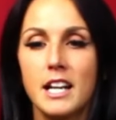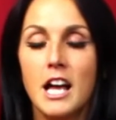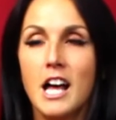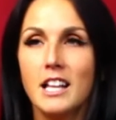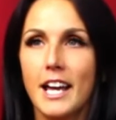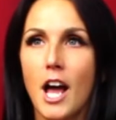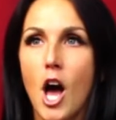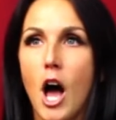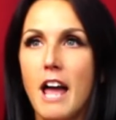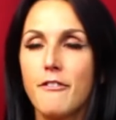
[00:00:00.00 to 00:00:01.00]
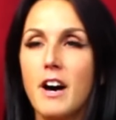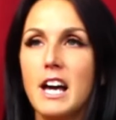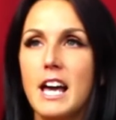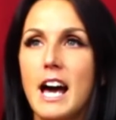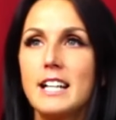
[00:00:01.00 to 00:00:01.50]
And like, if
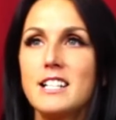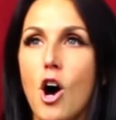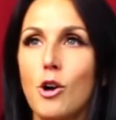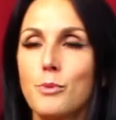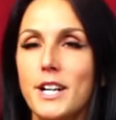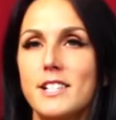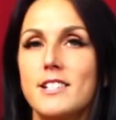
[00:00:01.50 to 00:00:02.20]
I hadn't already